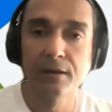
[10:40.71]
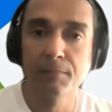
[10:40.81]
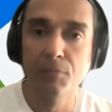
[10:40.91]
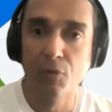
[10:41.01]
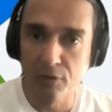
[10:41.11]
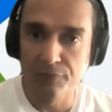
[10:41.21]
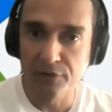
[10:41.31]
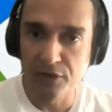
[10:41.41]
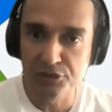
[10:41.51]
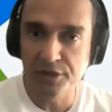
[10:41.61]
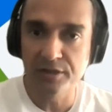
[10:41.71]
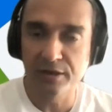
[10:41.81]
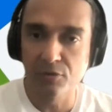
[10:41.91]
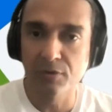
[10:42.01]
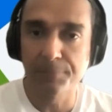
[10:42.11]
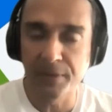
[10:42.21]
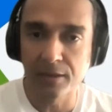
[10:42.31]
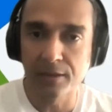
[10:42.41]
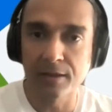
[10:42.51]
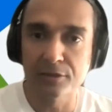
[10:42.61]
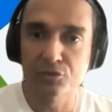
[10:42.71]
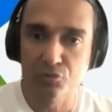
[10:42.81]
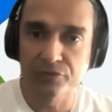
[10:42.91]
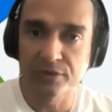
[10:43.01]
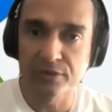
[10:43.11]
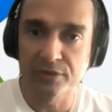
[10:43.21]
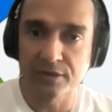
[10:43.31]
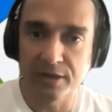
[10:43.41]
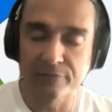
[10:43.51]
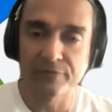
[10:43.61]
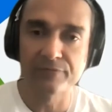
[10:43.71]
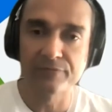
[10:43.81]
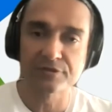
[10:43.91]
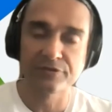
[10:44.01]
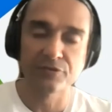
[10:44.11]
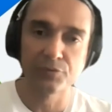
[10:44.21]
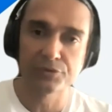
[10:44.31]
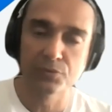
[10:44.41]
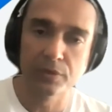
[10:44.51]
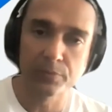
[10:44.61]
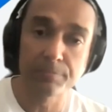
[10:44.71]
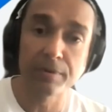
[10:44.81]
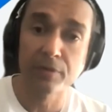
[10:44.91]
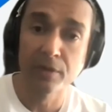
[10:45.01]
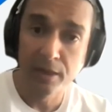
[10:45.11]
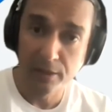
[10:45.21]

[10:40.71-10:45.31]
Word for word: mode of luxury that you are picking and choosing the kind of investors you wish to work with. But